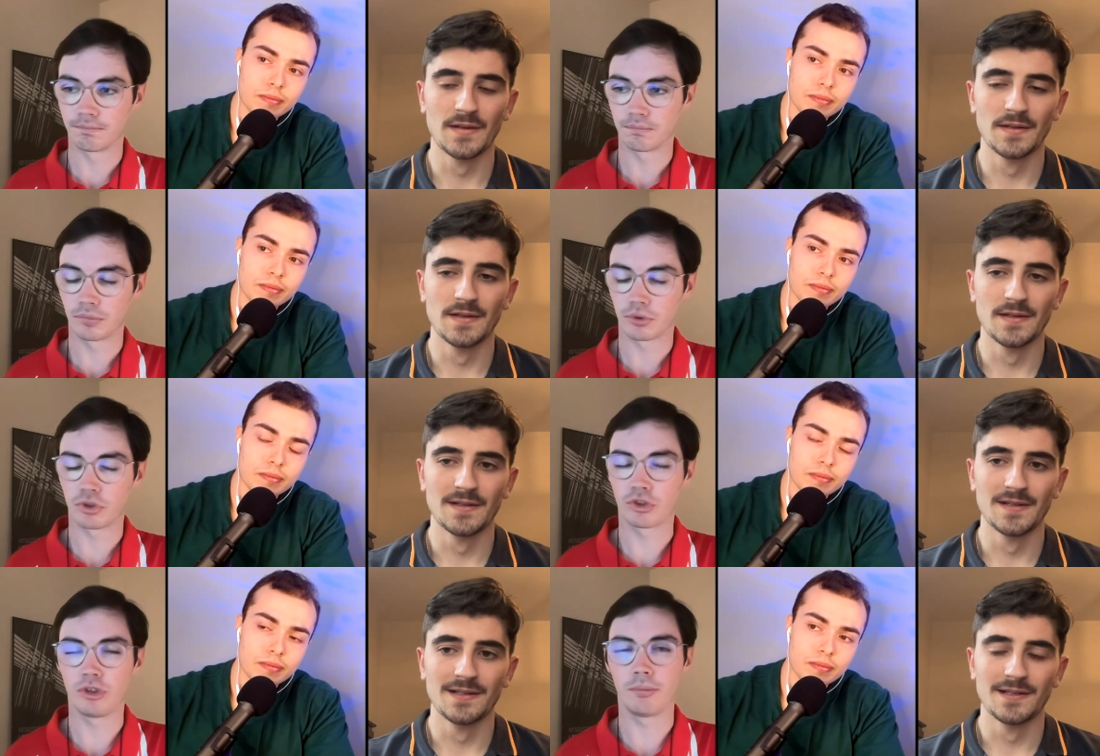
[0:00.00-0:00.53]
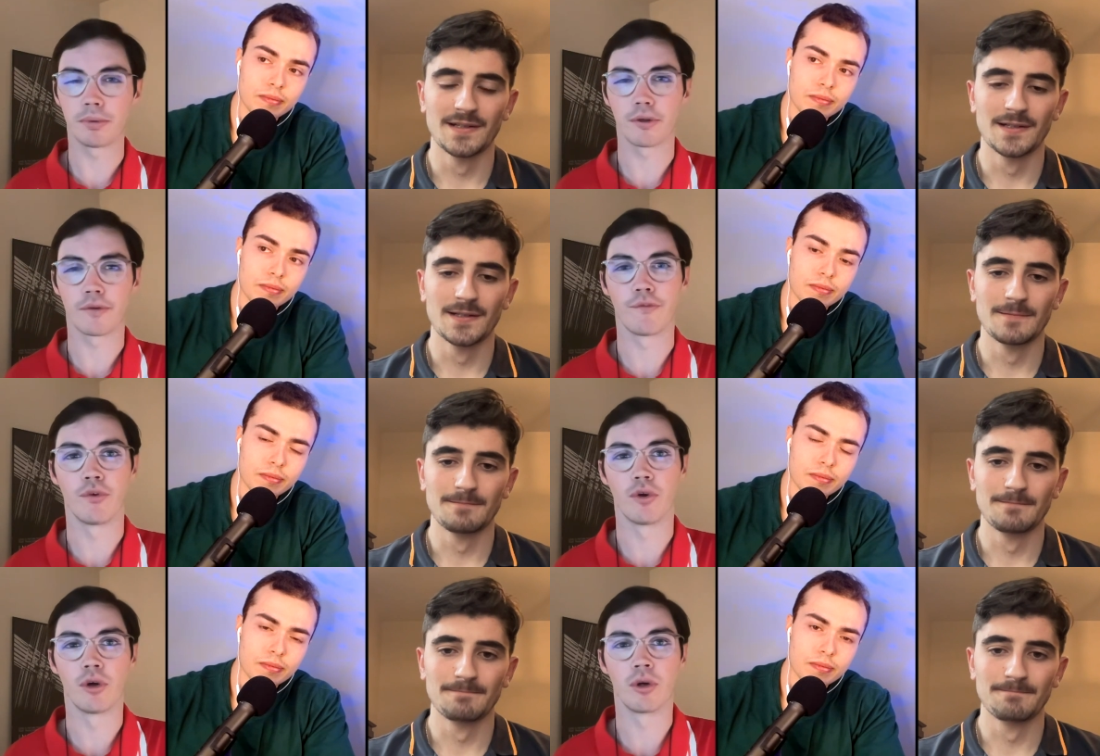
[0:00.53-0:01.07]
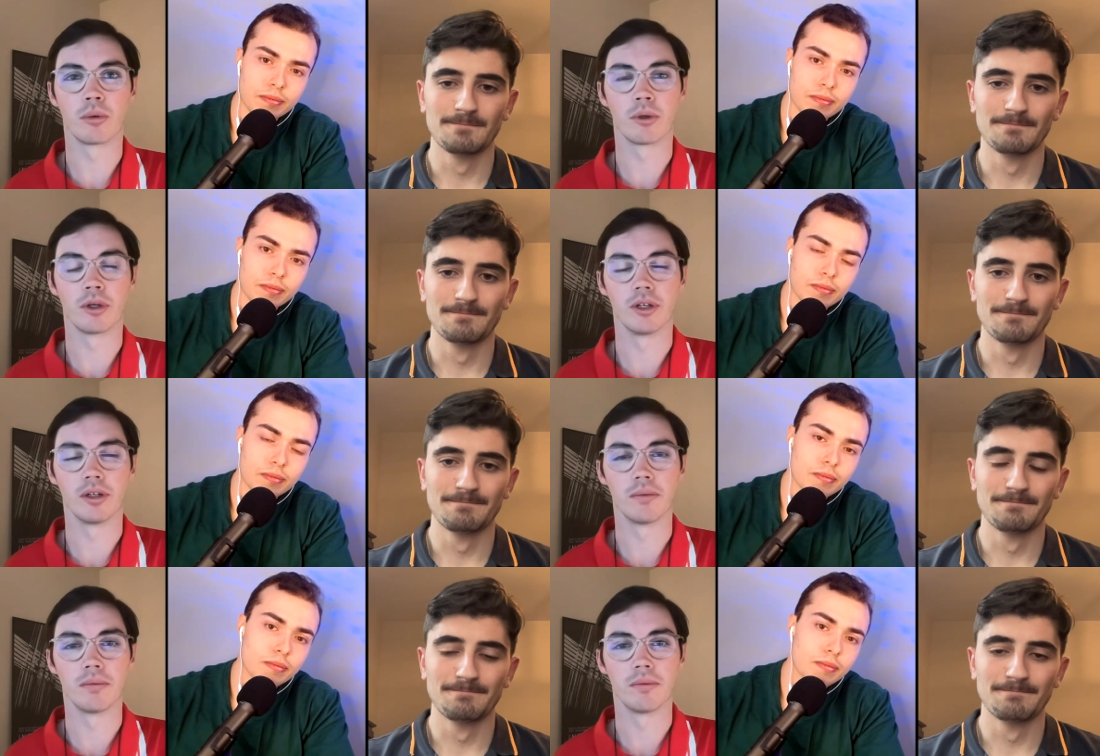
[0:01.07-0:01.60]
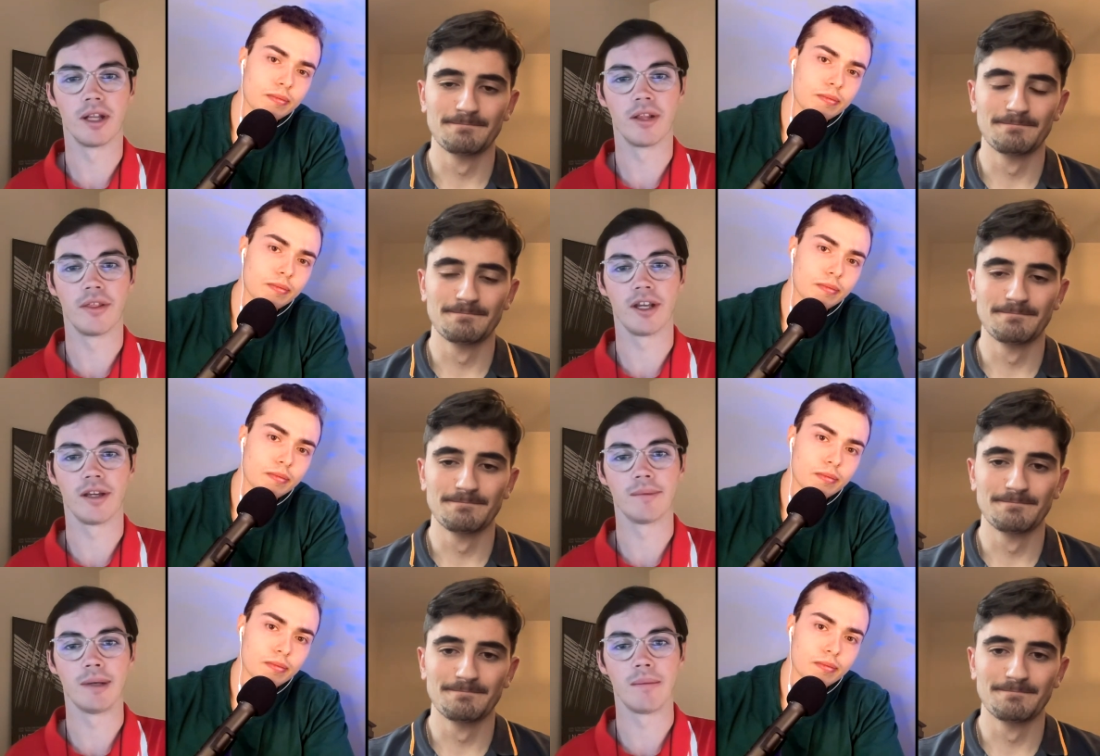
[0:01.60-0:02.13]
Speaker 1: super forward when I
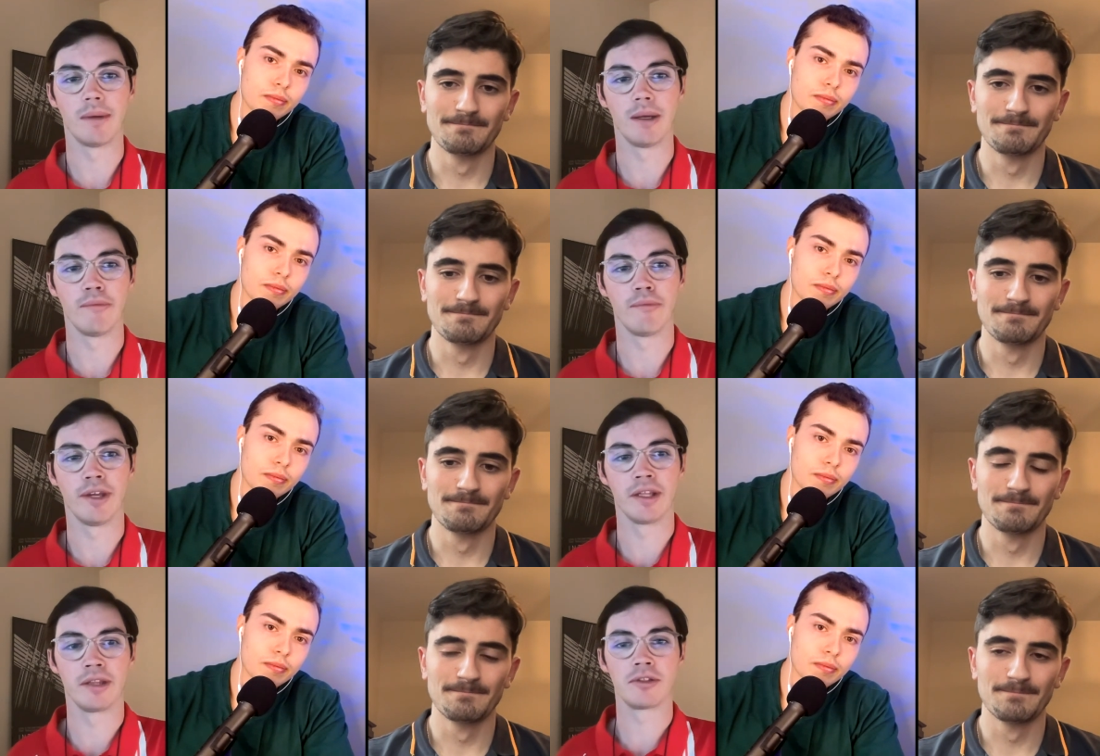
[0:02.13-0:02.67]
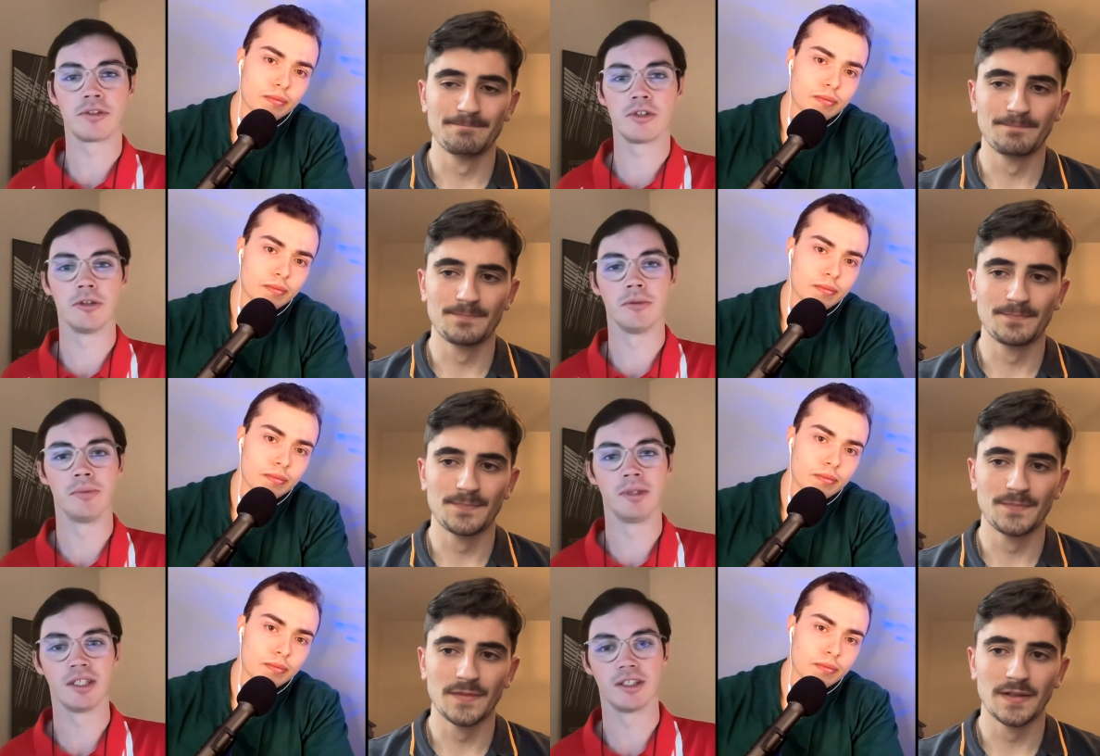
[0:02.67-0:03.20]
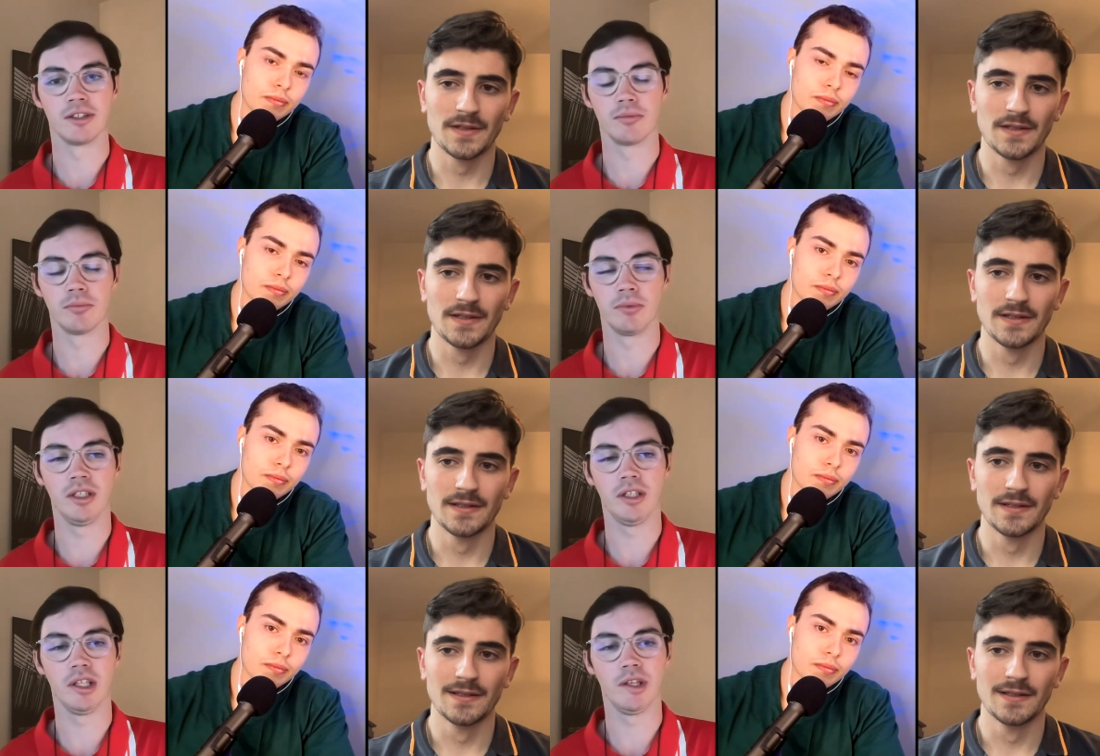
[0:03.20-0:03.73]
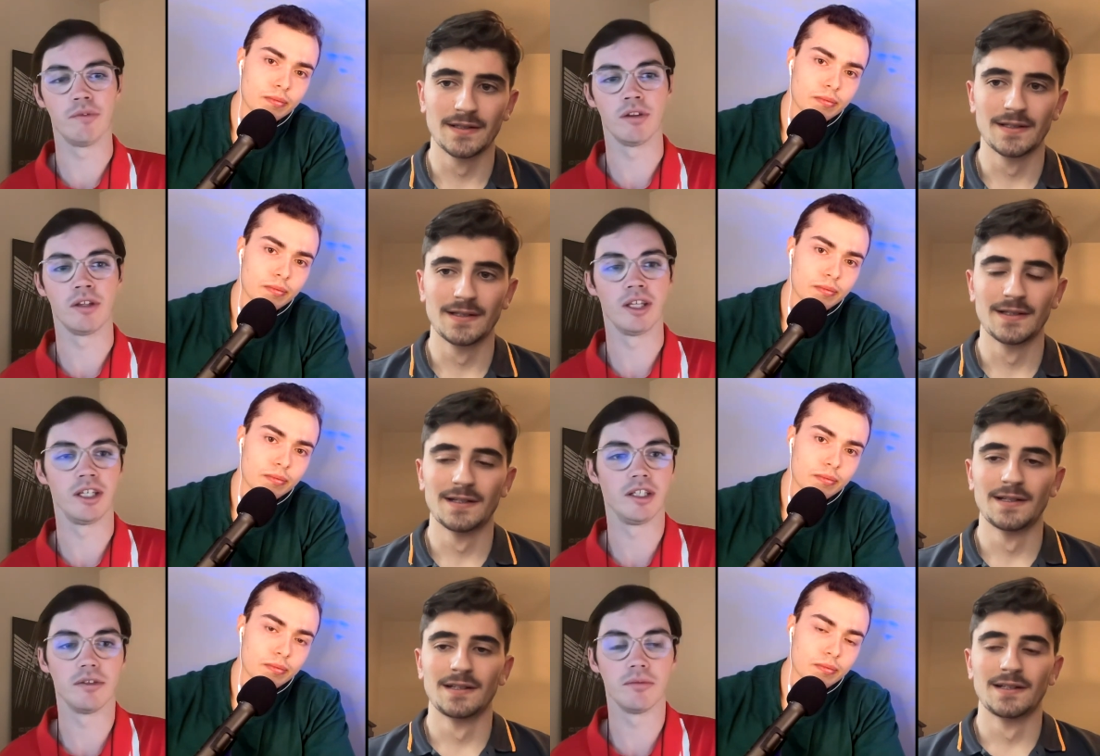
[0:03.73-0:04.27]
think about my faith too, because we live
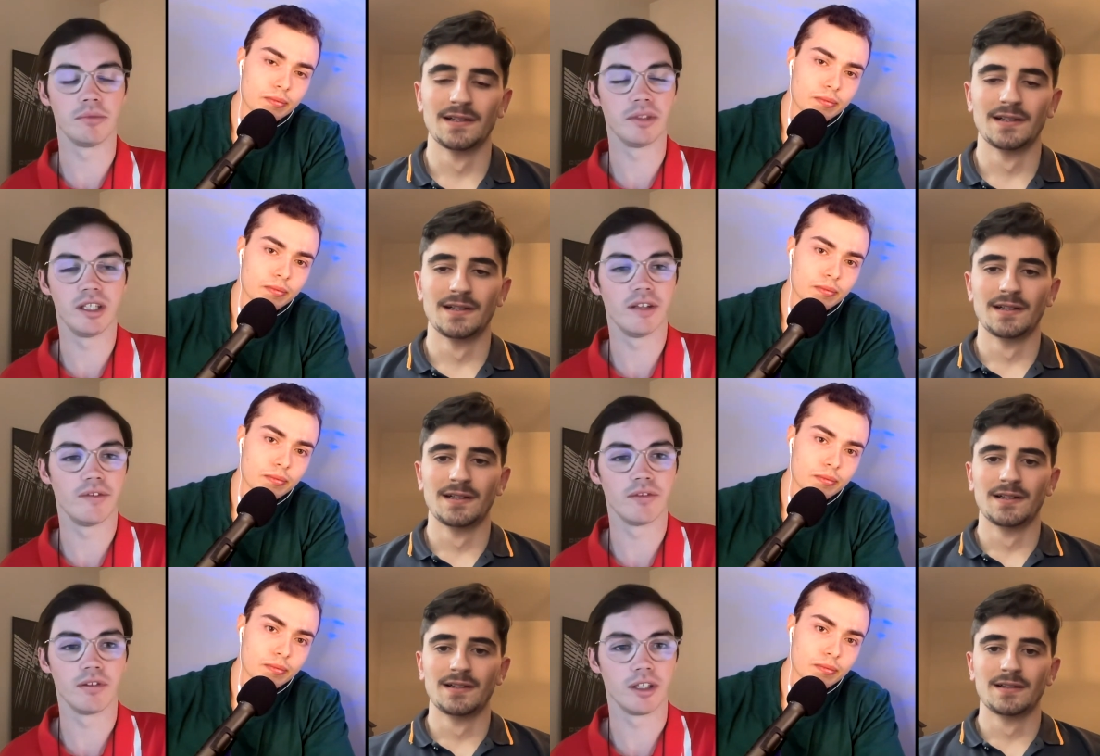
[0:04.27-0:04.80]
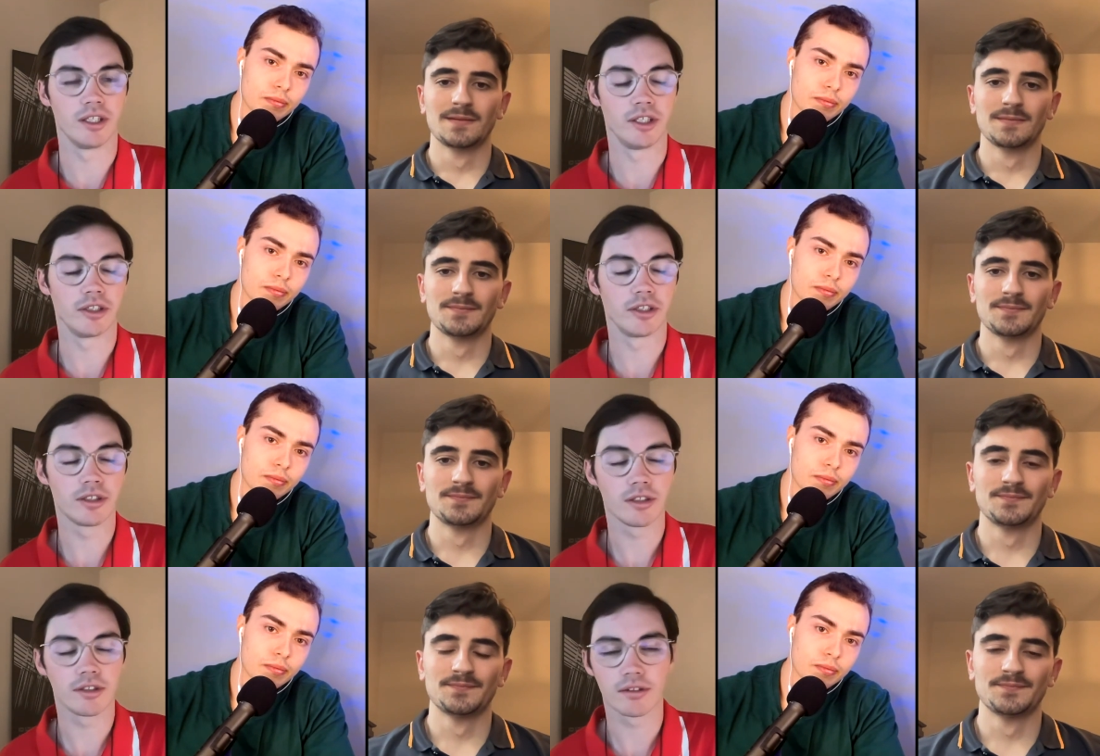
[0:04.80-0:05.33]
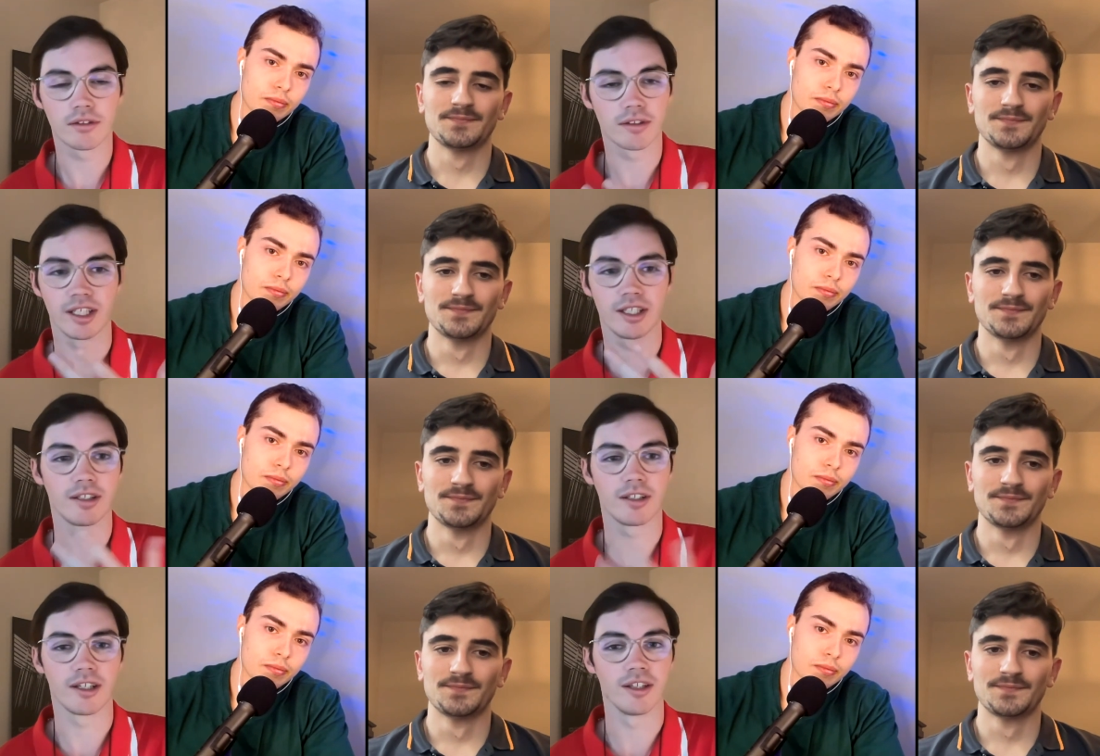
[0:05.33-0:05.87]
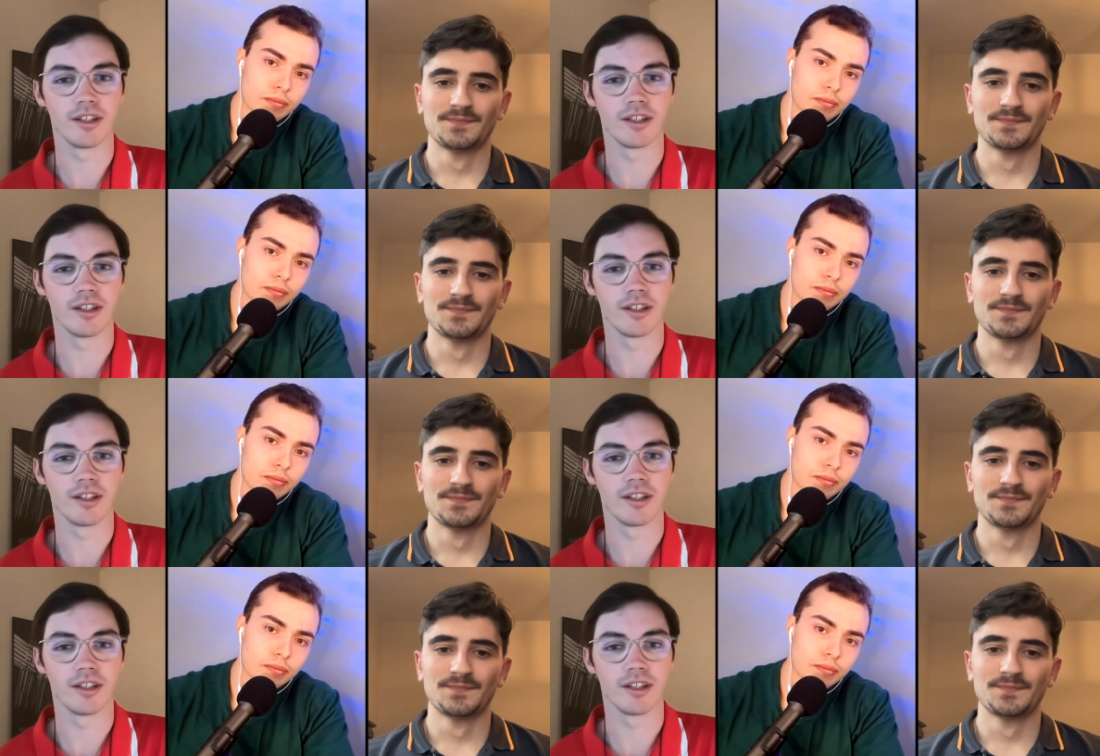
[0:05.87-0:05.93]
linear, like a